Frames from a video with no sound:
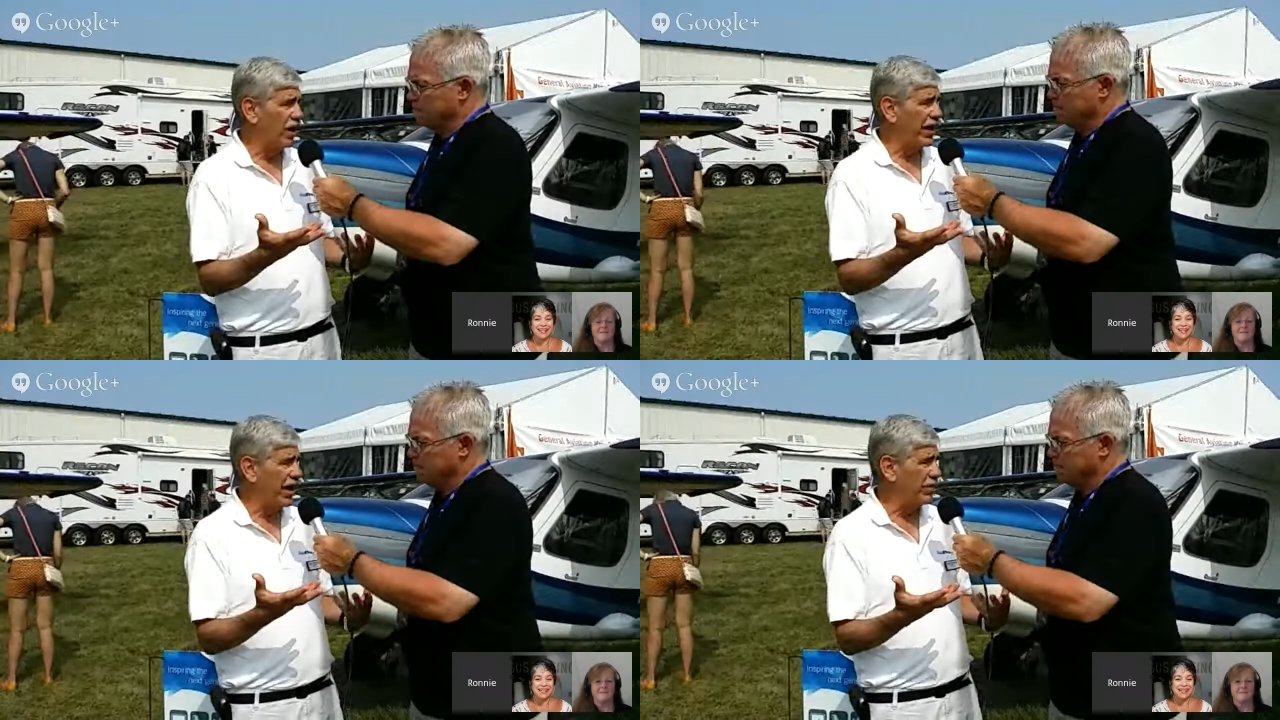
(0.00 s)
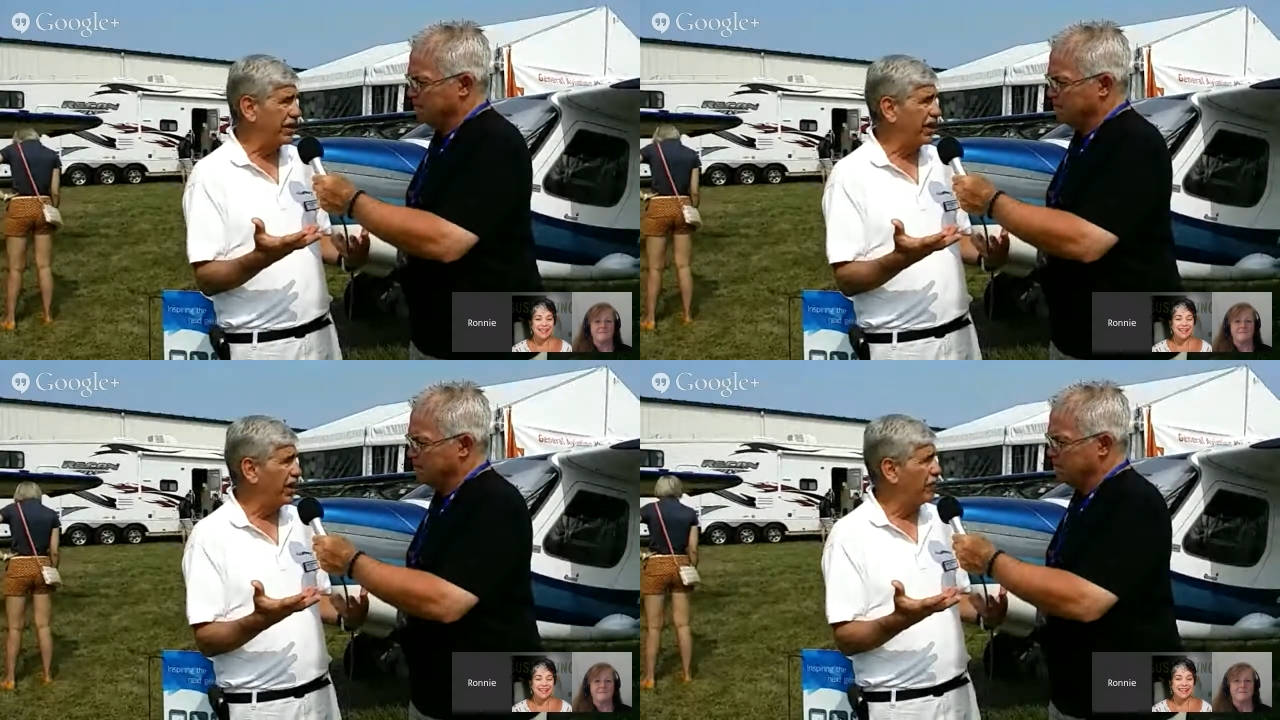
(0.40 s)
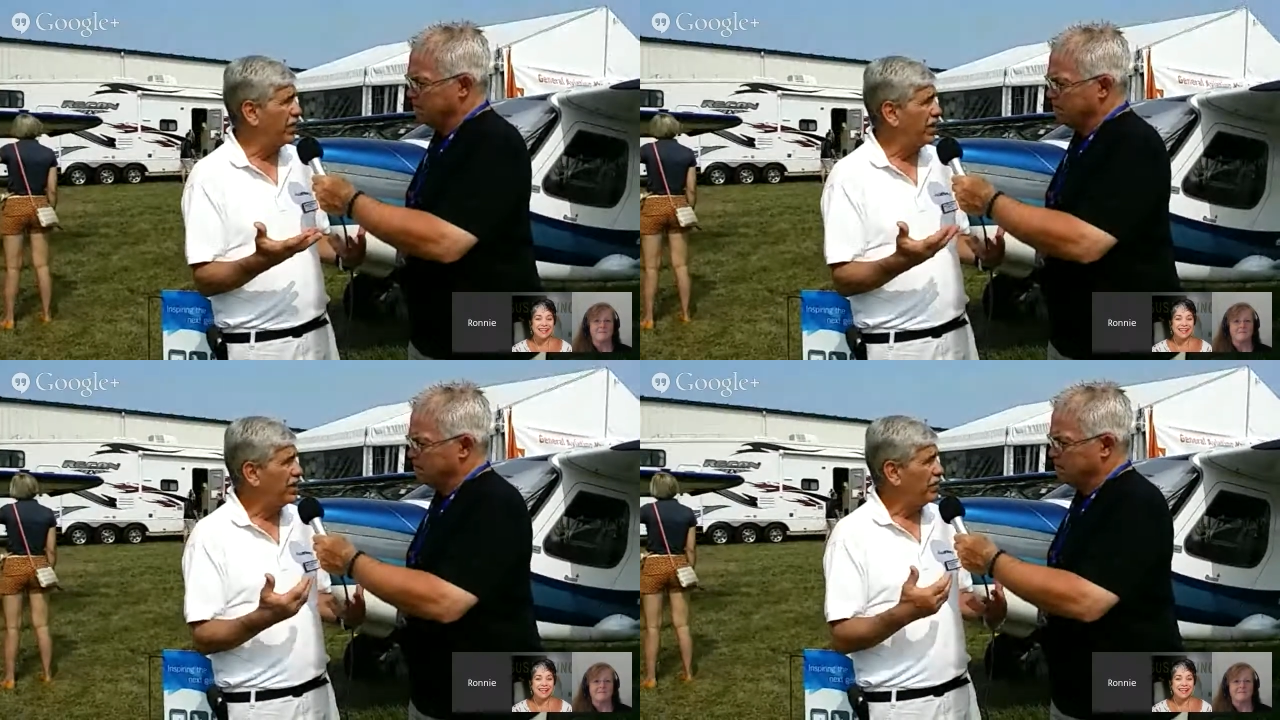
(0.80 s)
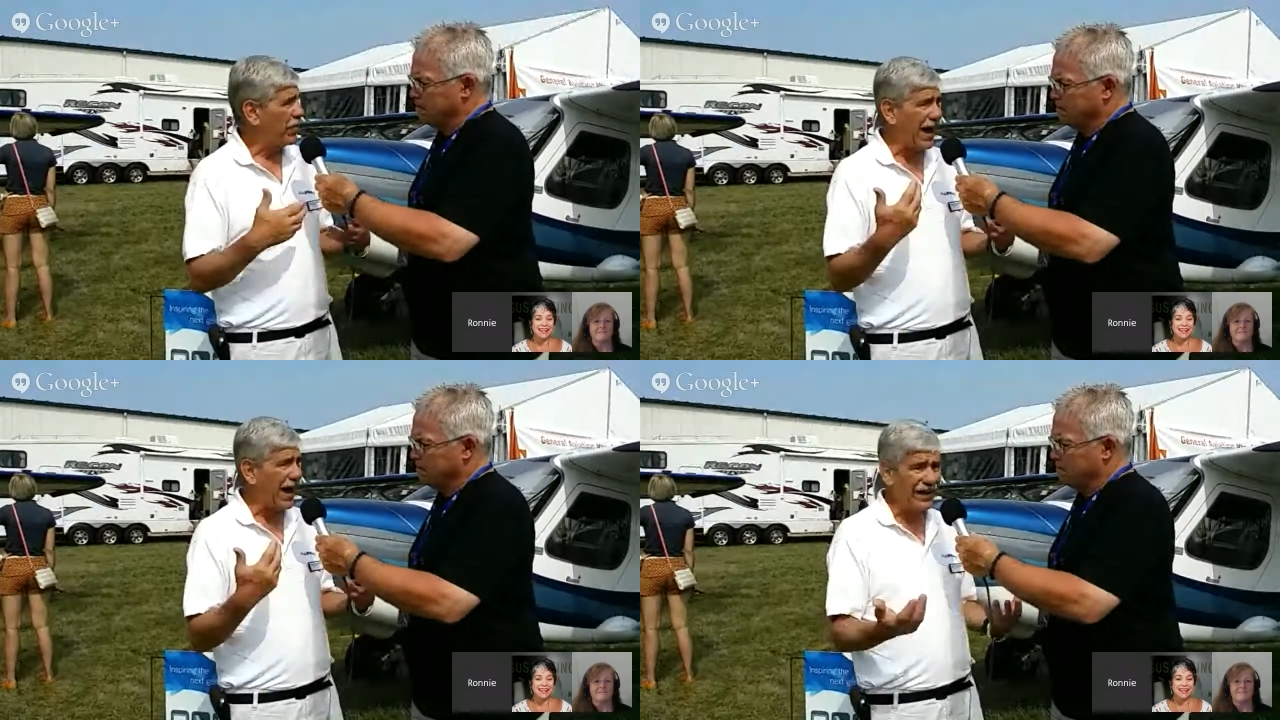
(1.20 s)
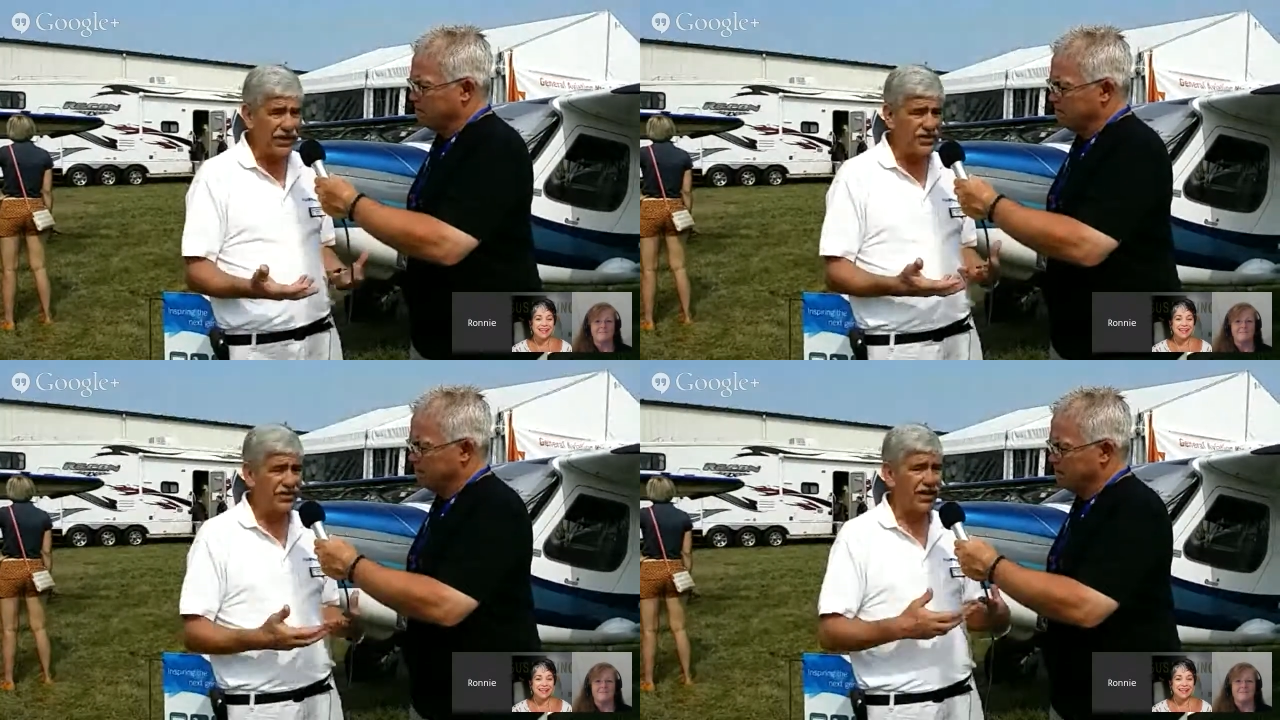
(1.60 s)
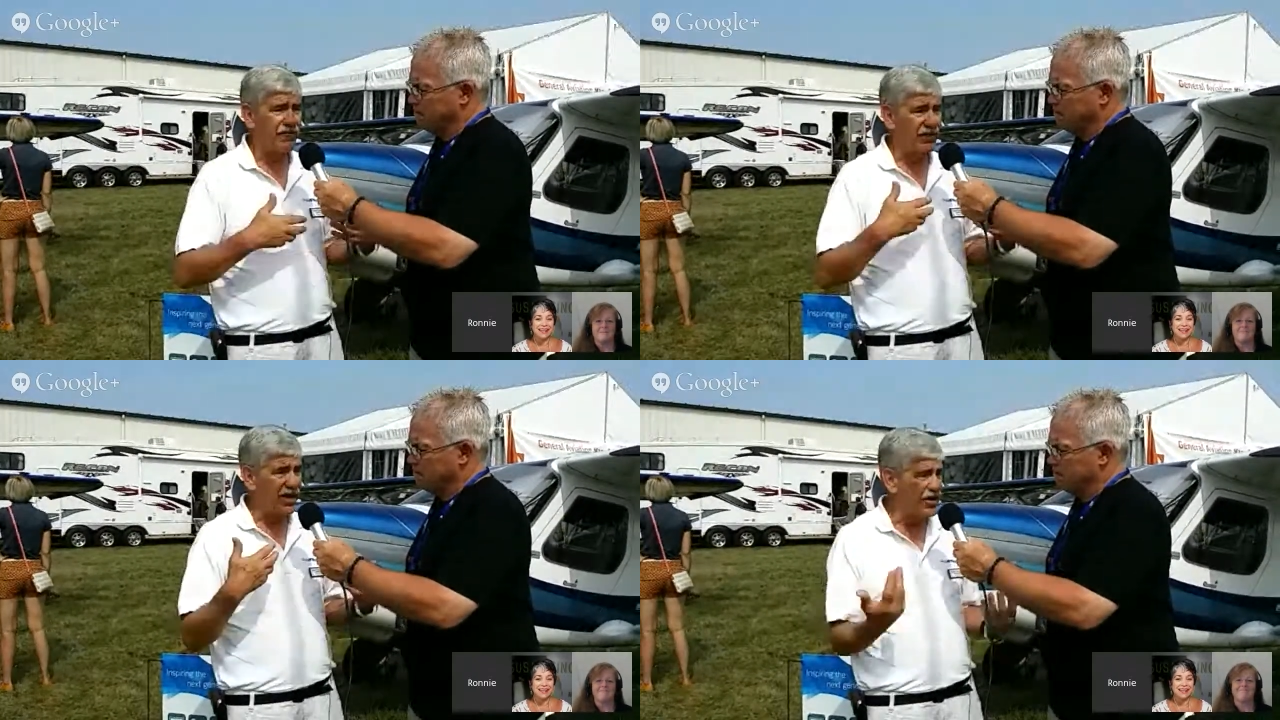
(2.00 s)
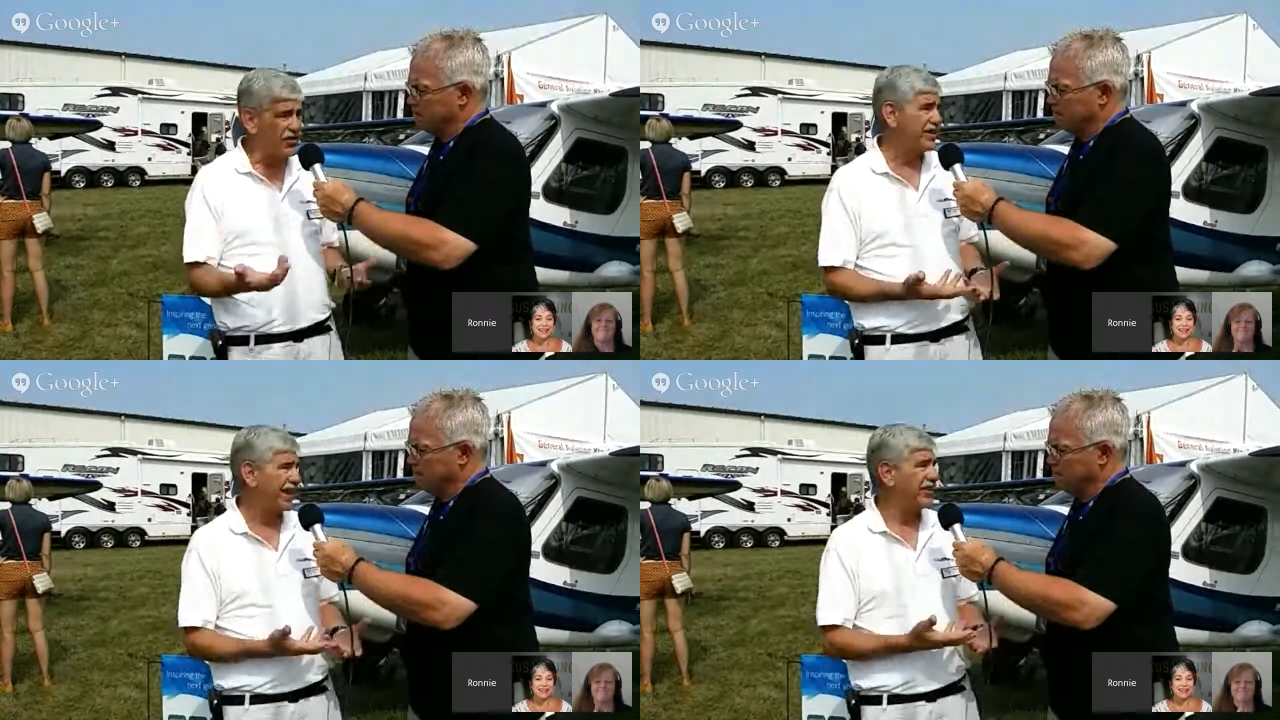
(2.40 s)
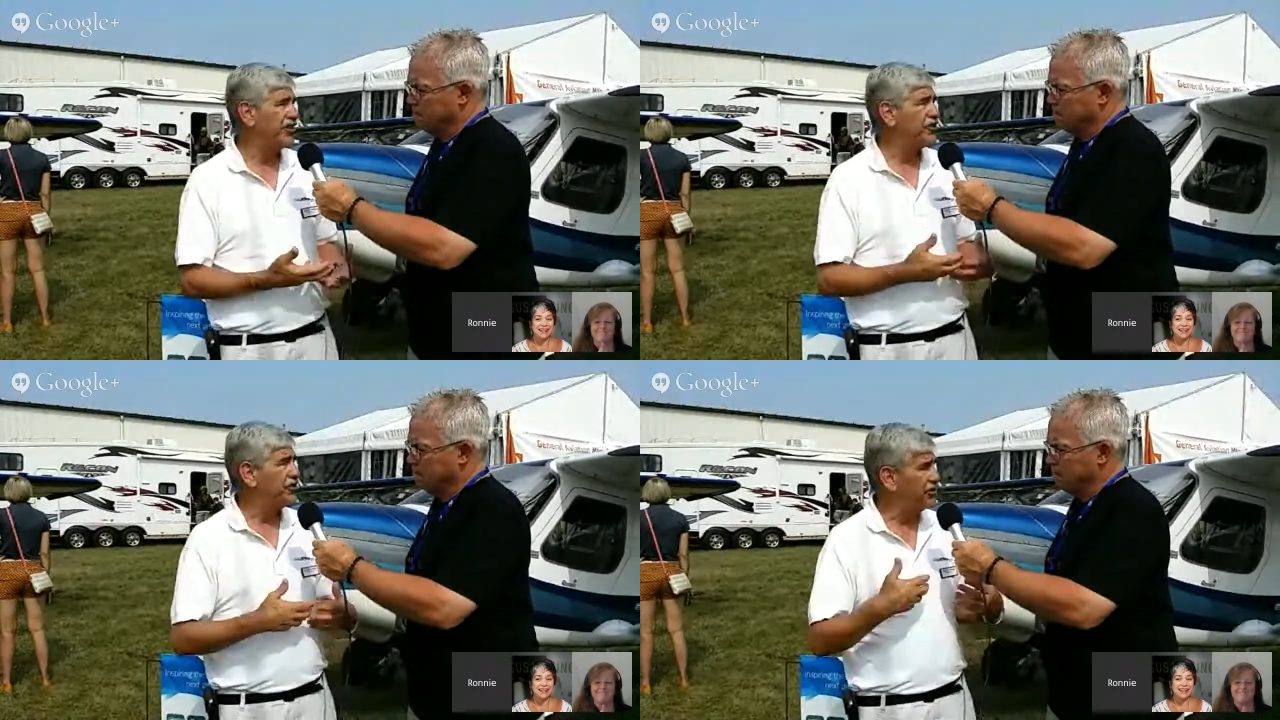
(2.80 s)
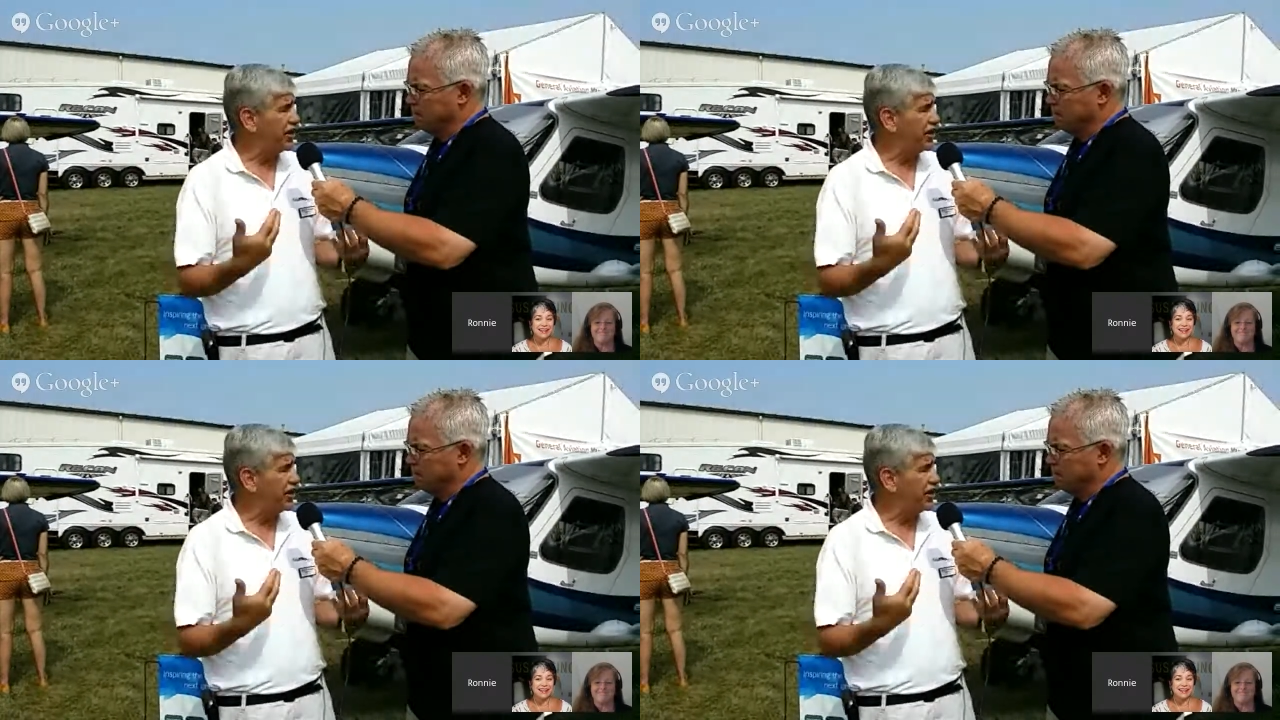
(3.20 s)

Speaker 1: to now become pilots, aviation technicians,